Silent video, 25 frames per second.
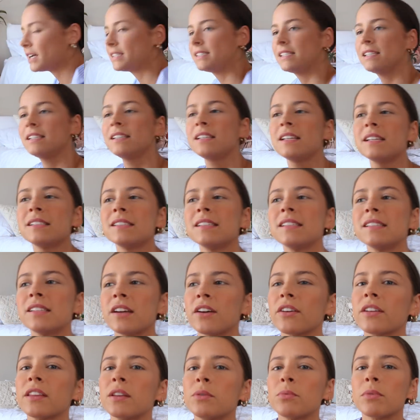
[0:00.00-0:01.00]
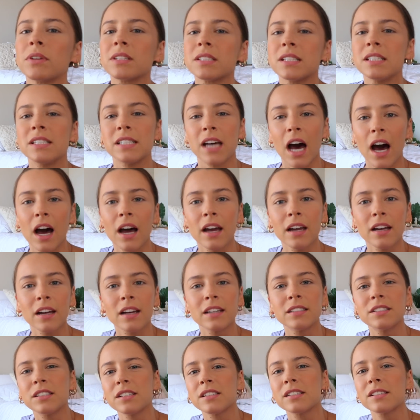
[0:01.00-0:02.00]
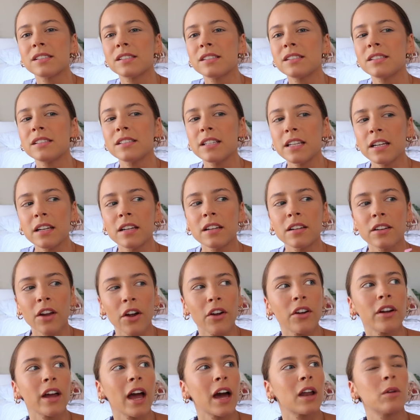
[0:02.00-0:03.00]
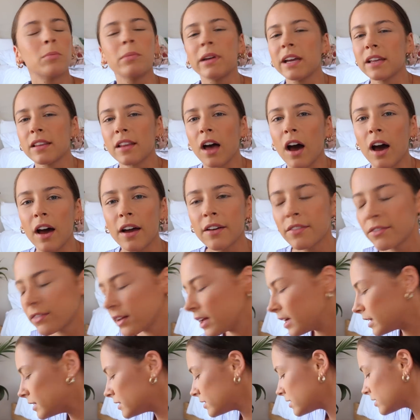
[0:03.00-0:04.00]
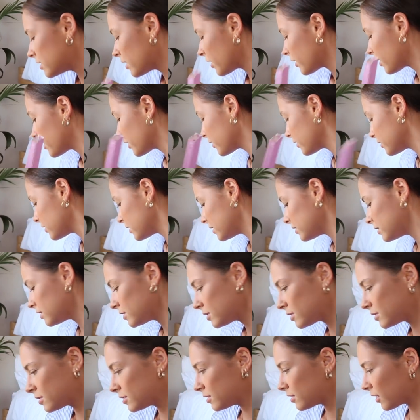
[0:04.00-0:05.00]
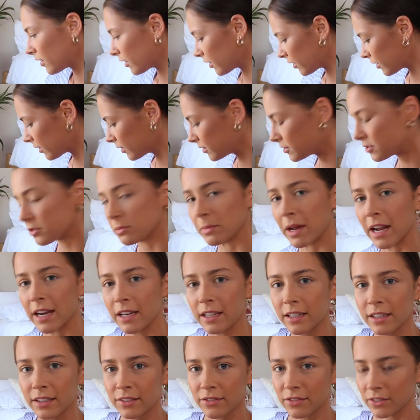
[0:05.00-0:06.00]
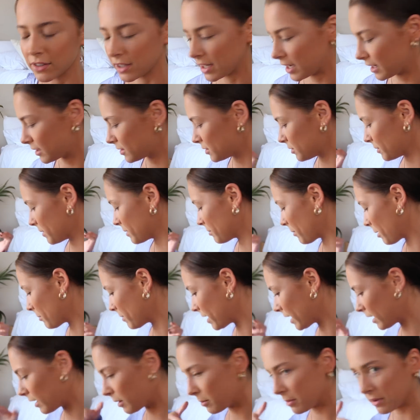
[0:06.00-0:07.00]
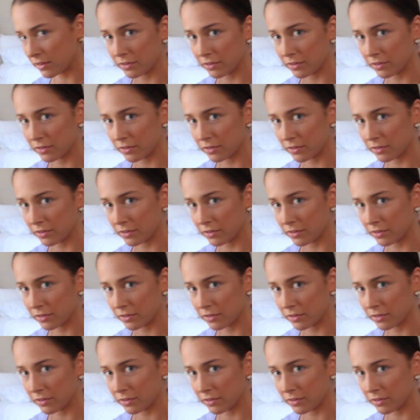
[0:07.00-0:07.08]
I didn't necessarily want to die, I just didn't know how to be alive. And so this is so dramatic for like doing my makeup.